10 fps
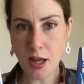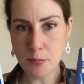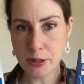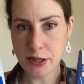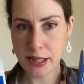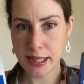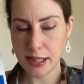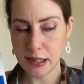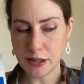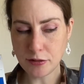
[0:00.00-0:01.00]
but the
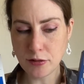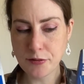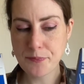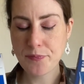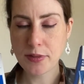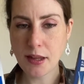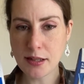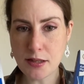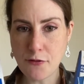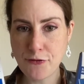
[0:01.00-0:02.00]
Guillaume
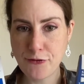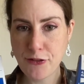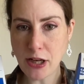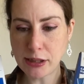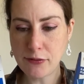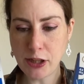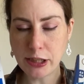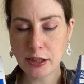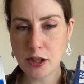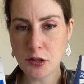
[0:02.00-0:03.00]
is a very, very
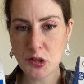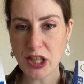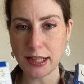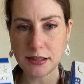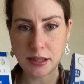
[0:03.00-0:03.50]
close second.